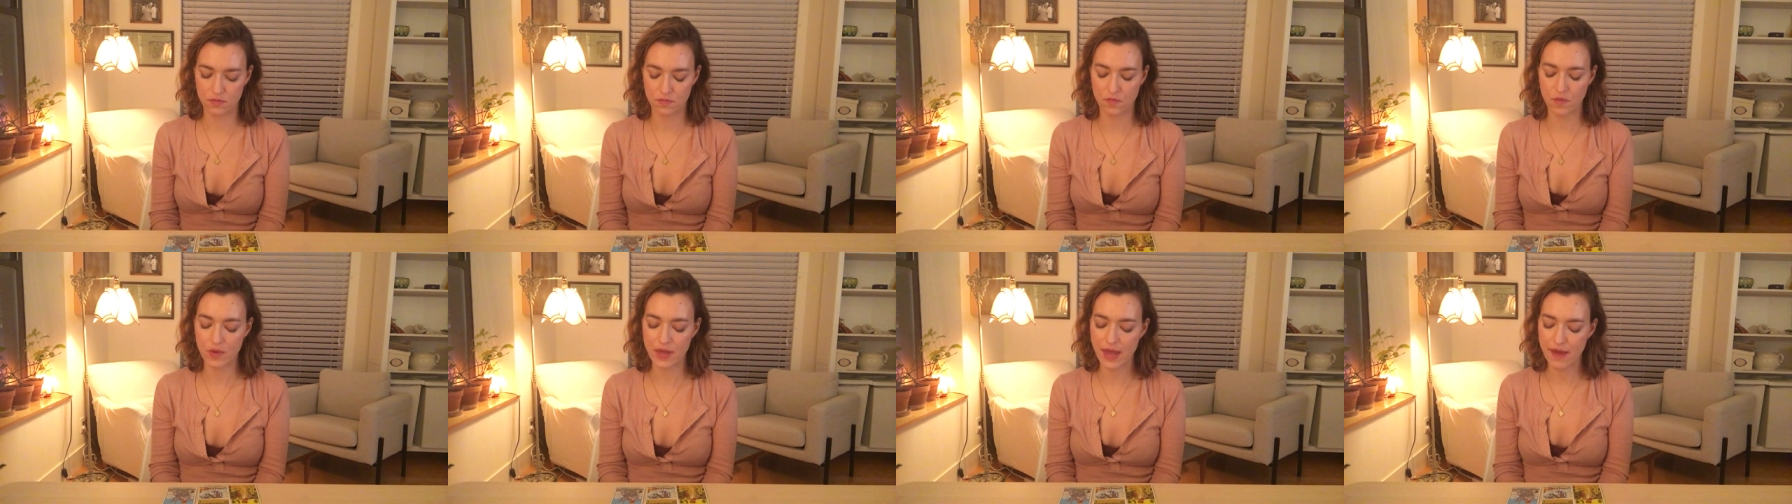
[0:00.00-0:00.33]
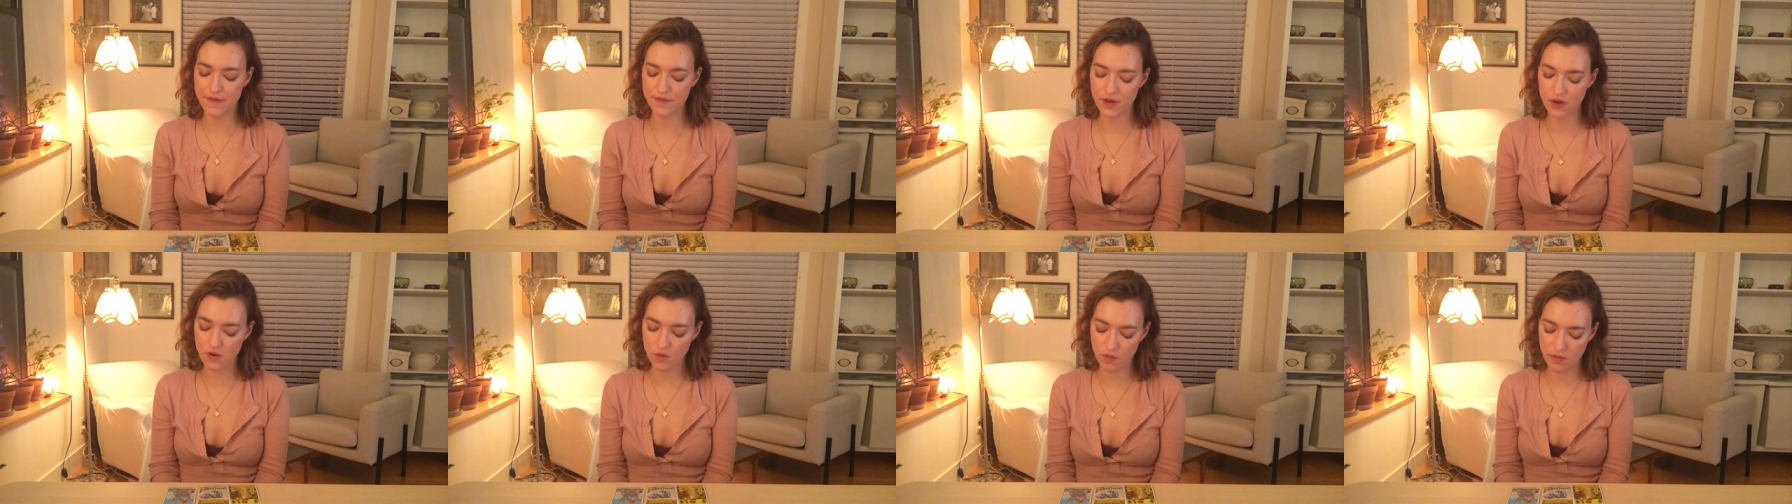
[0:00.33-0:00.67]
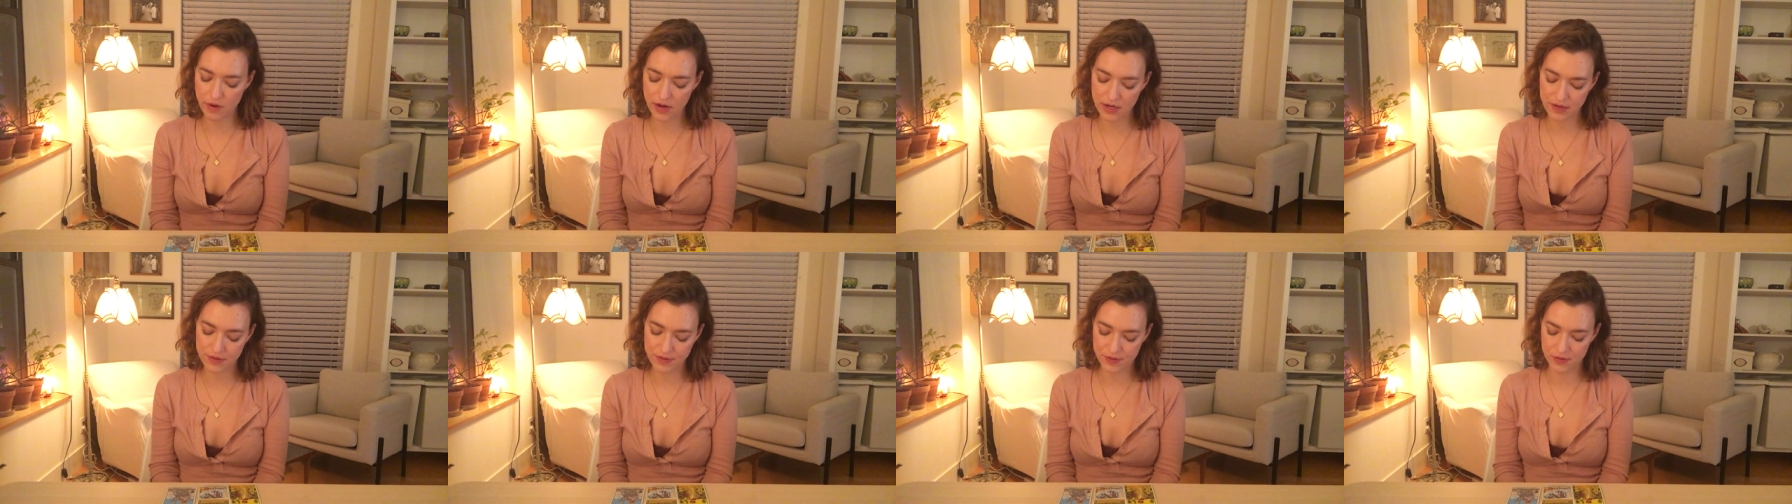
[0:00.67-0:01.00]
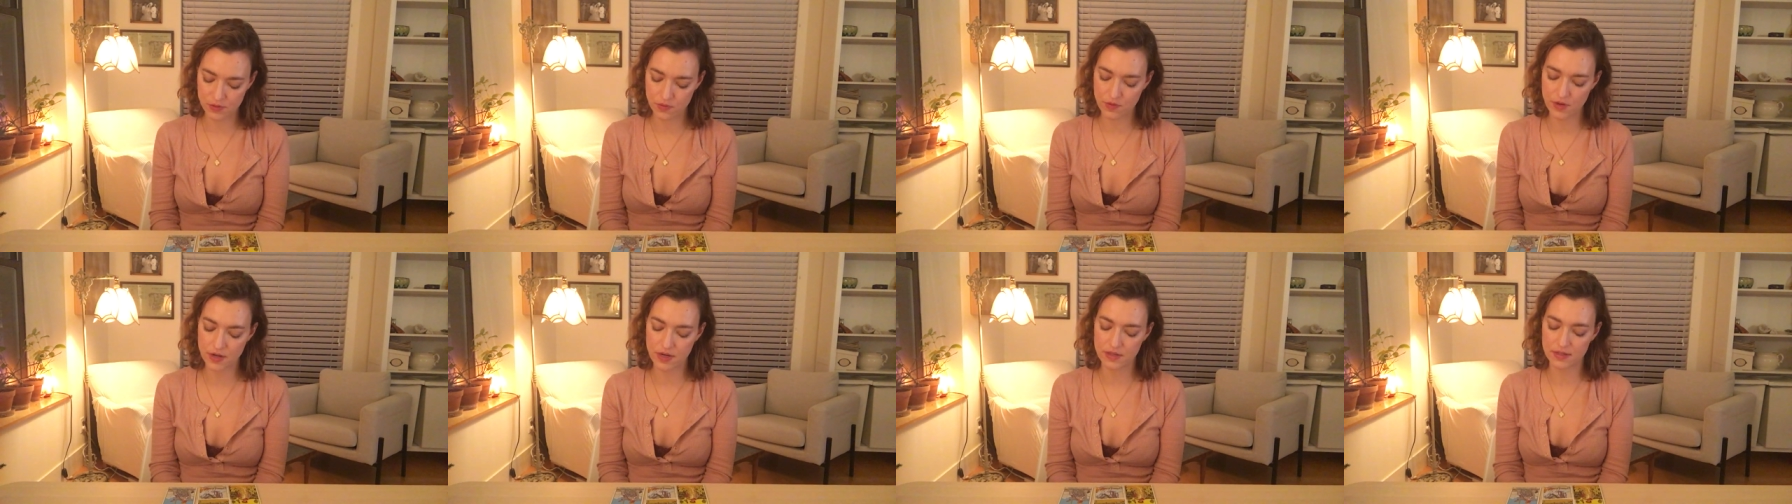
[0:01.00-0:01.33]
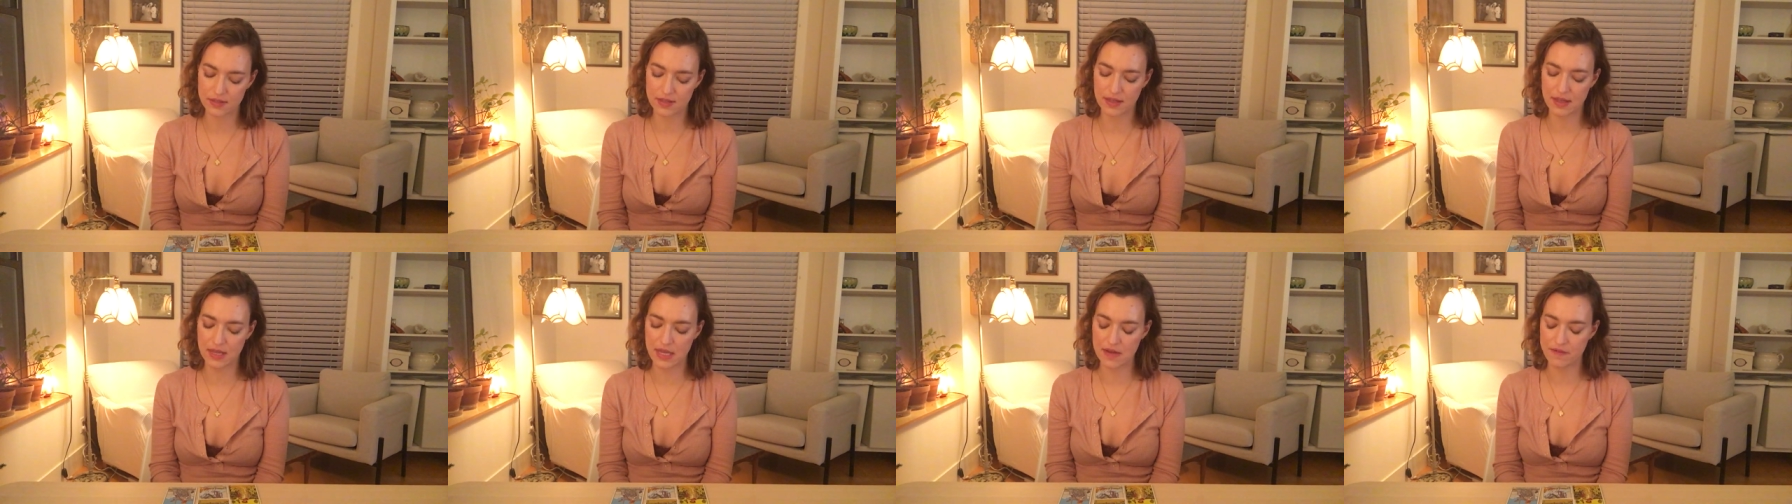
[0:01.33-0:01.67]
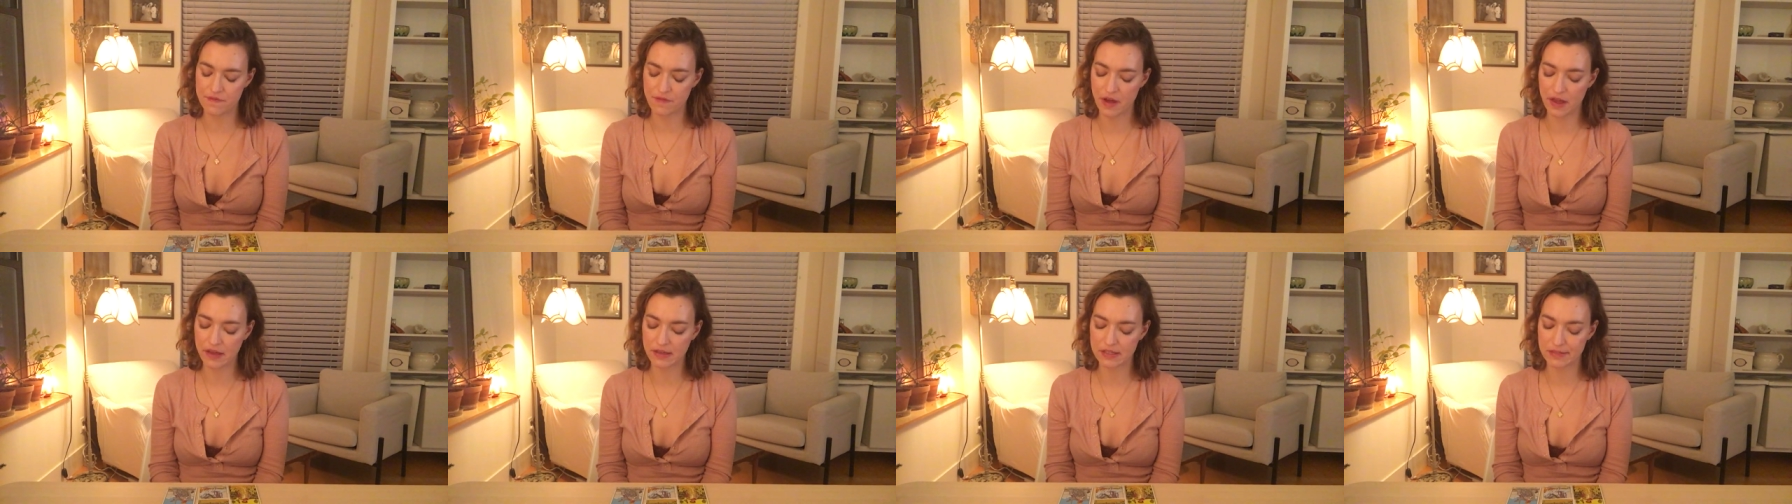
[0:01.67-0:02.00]
we have the Queen of Swords in the
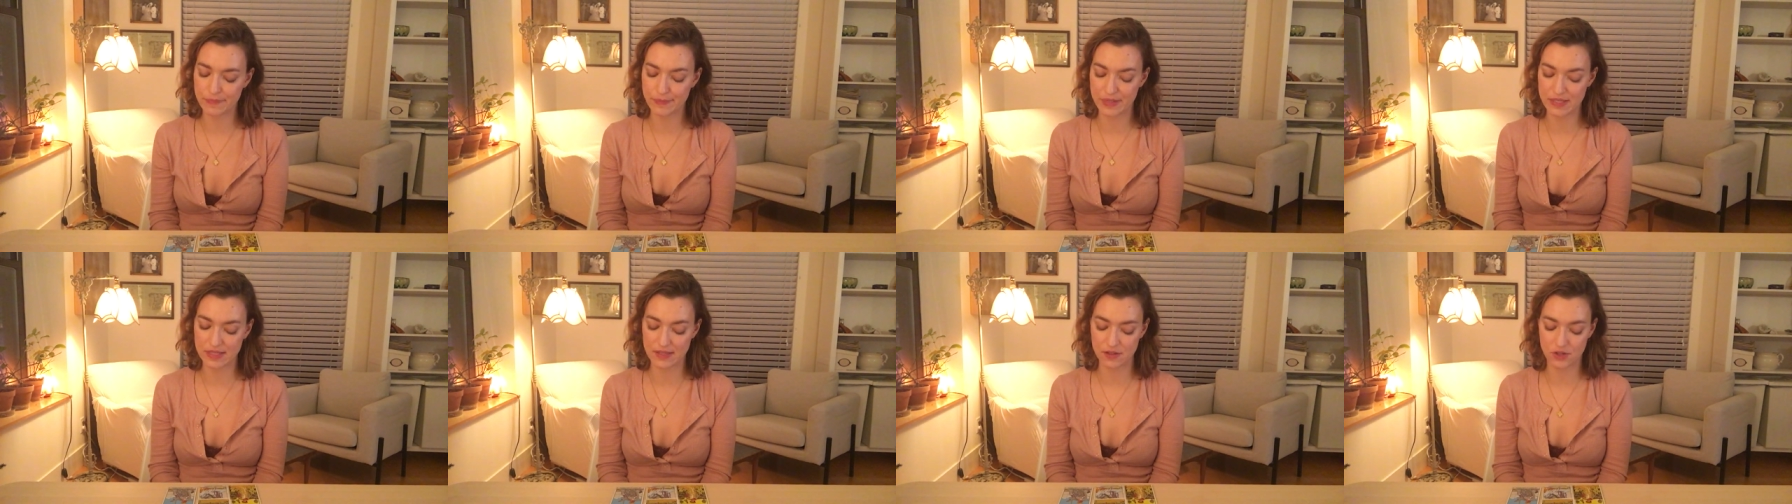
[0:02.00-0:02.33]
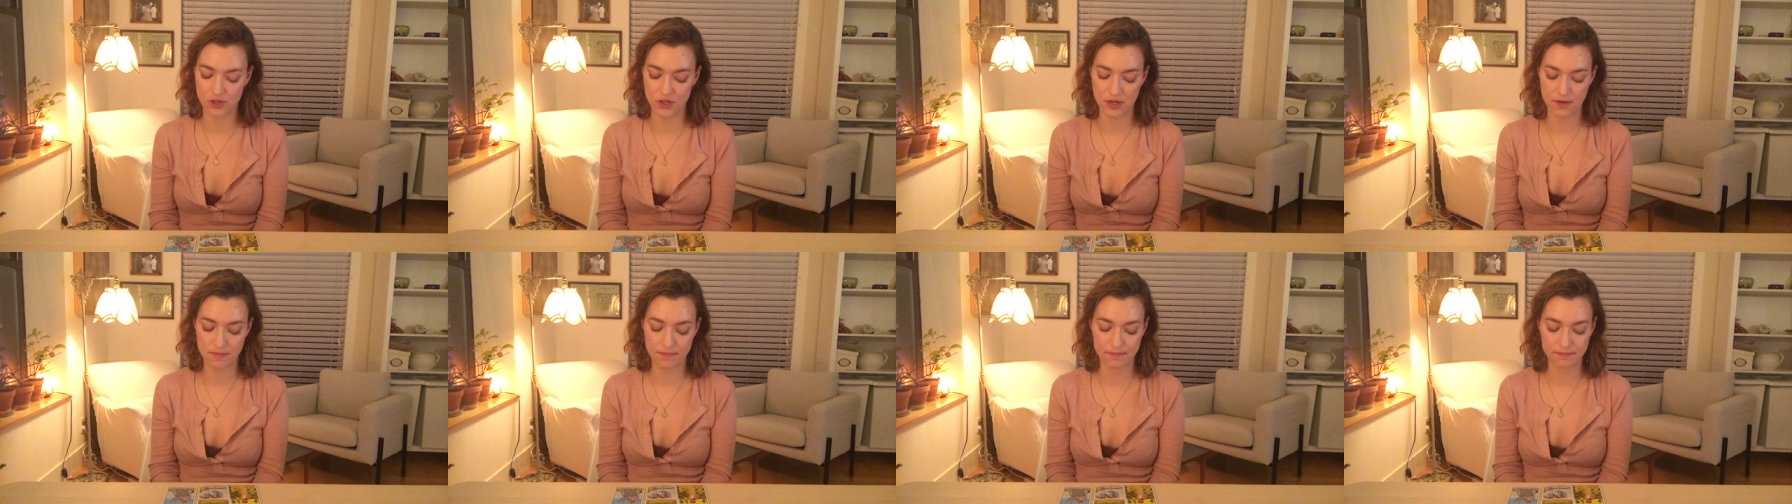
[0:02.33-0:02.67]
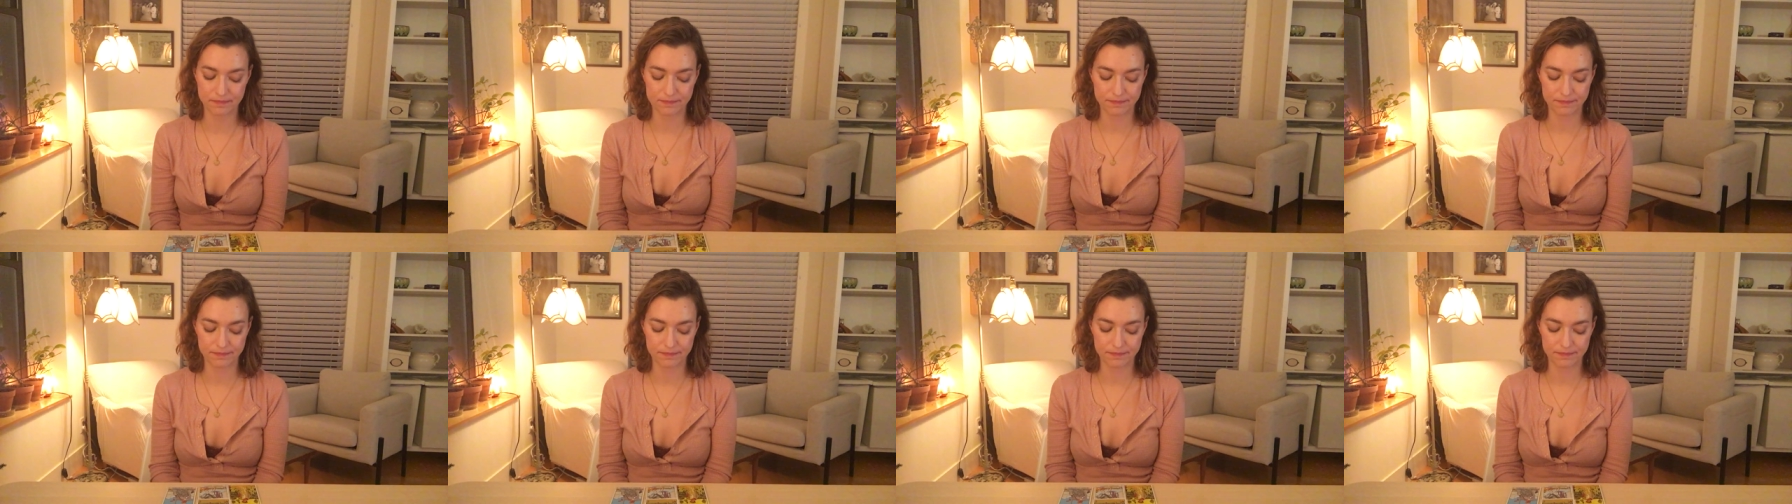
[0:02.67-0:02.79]
advice position,